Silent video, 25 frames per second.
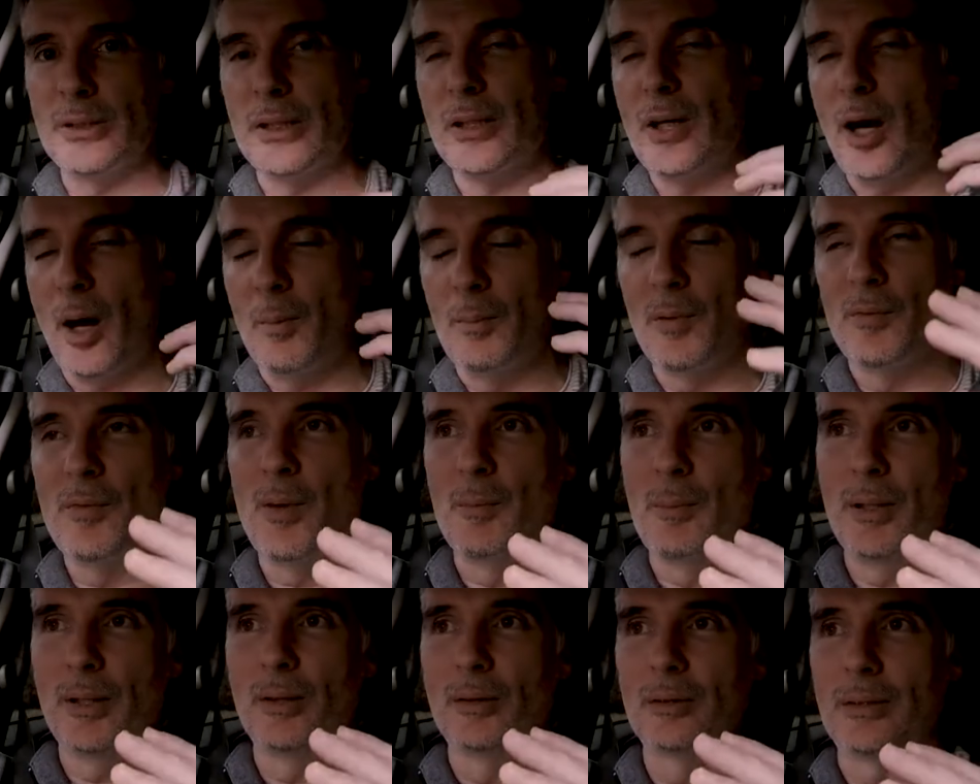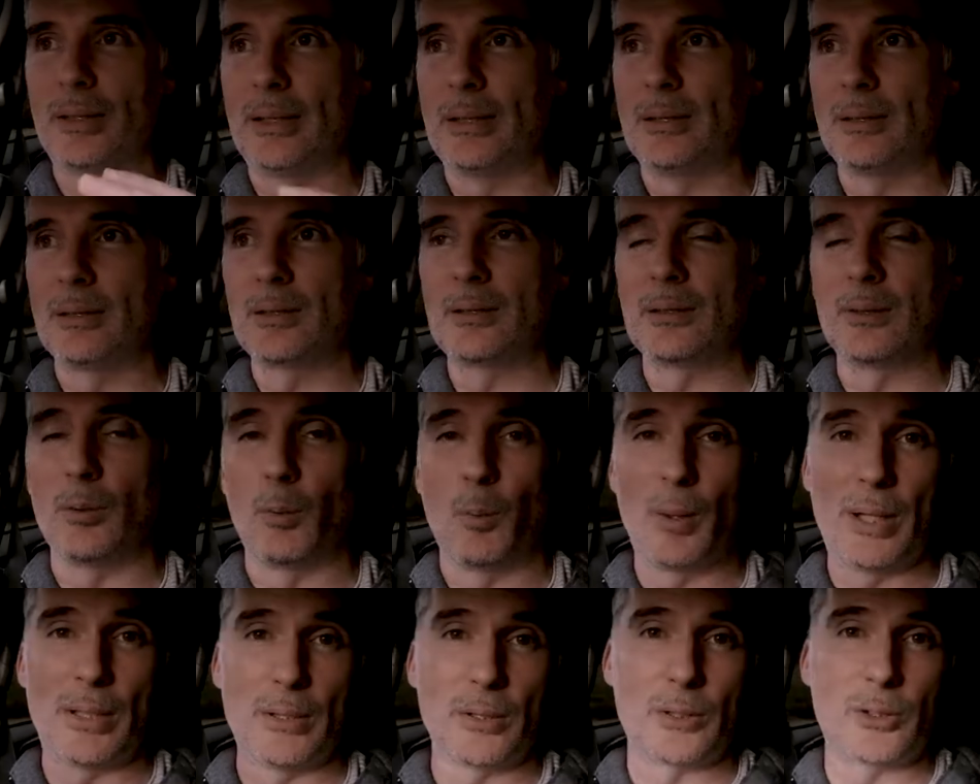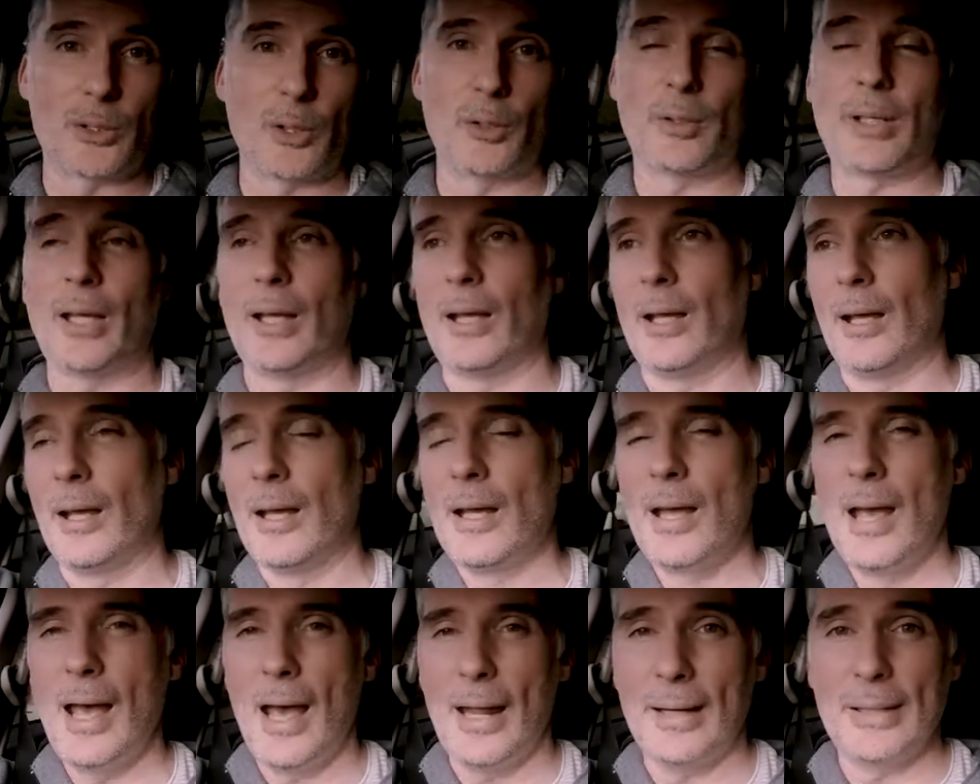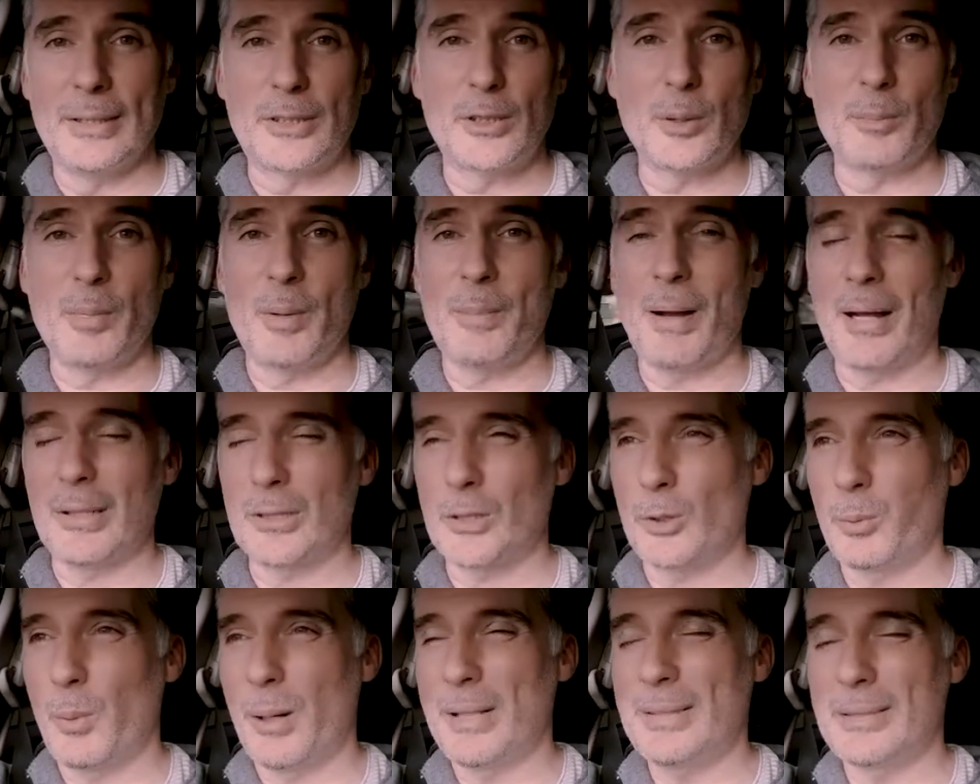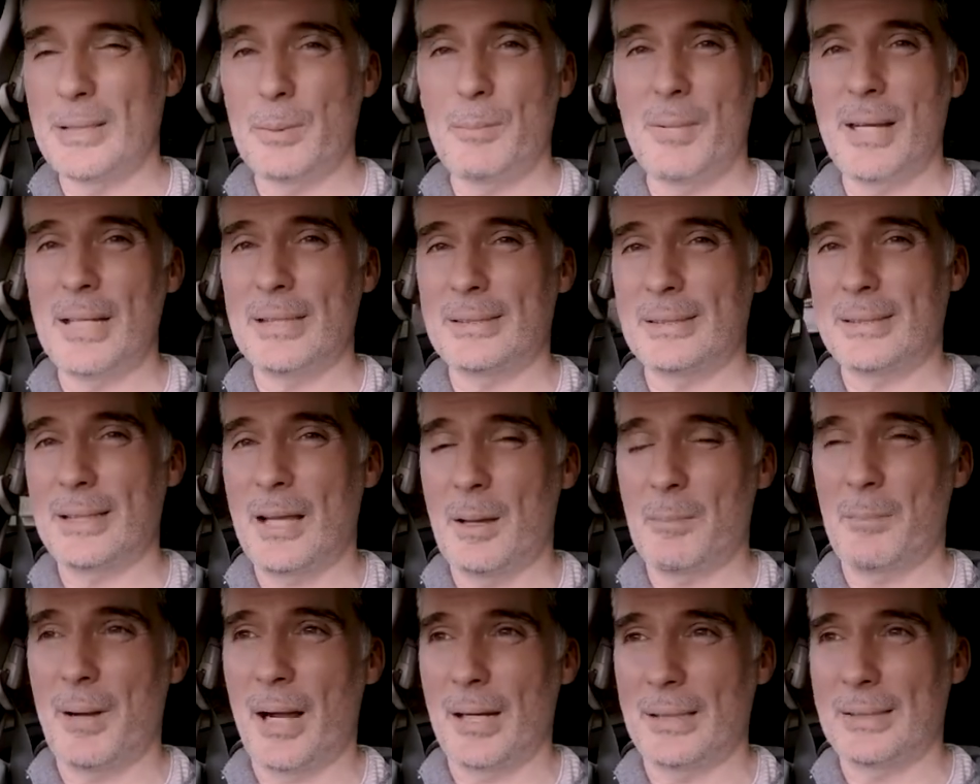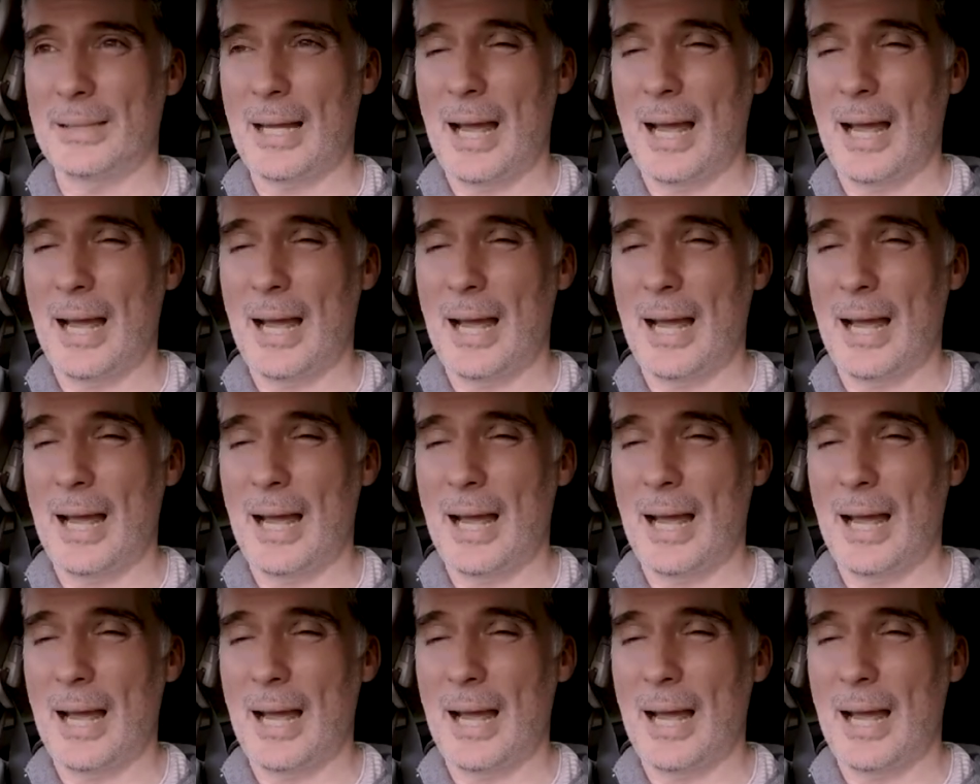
as it got above the buildings the wind took it, and it took me about twenty minutes to get back